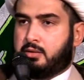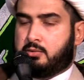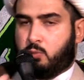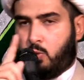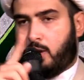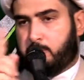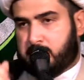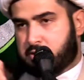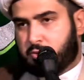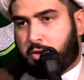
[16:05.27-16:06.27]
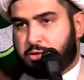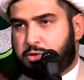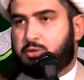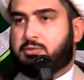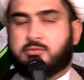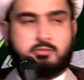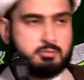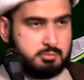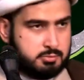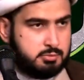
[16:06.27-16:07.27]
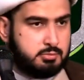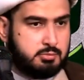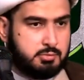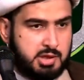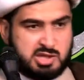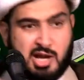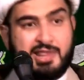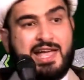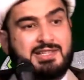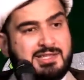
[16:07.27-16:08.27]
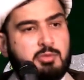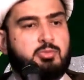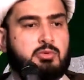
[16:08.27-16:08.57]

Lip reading: 1 + 1 = 2. It's not that simple.